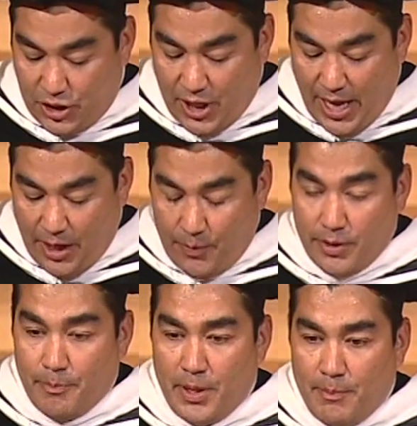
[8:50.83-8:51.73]
chatting with
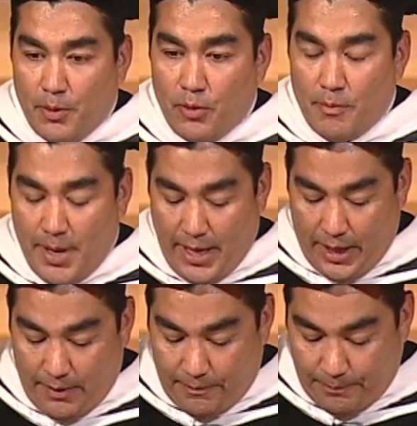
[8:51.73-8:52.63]
the people who make
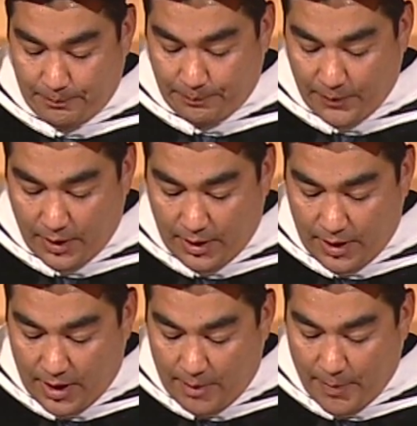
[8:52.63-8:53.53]
it.
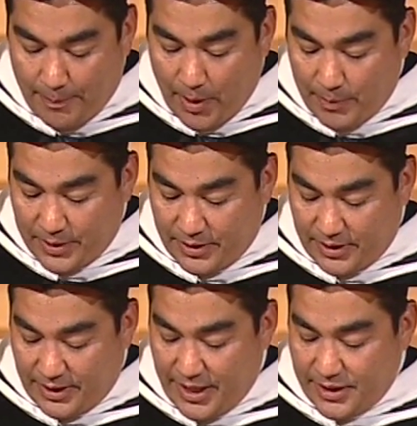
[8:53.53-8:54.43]
My
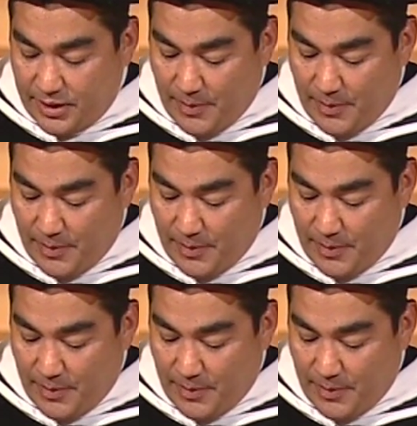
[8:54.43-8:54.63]
publicist teases